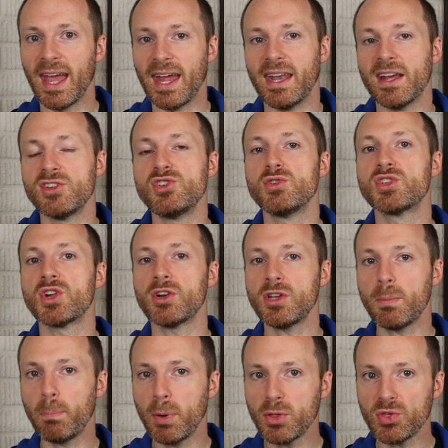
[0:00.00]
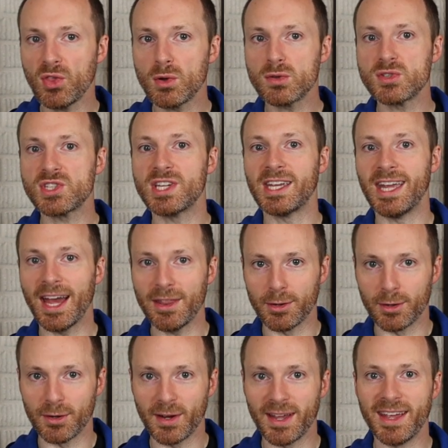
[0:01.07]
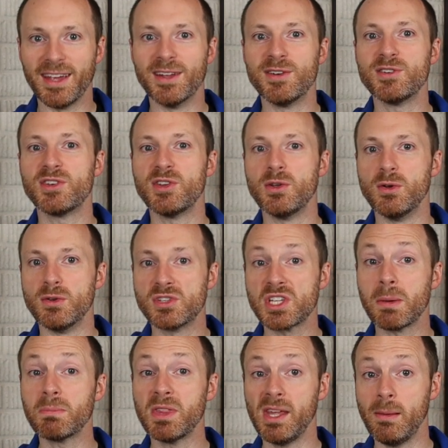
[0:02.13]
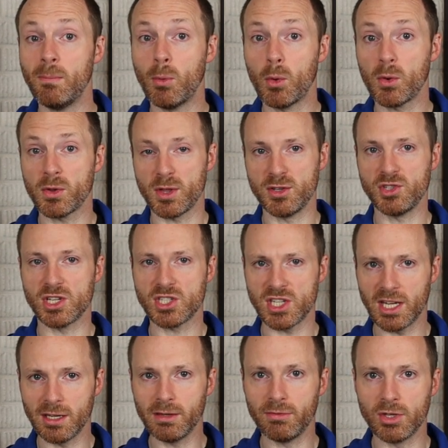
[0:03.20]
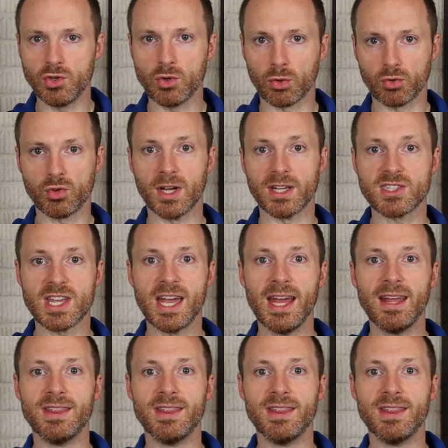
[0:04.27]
and as you start to put those together into something more than just individual tricks,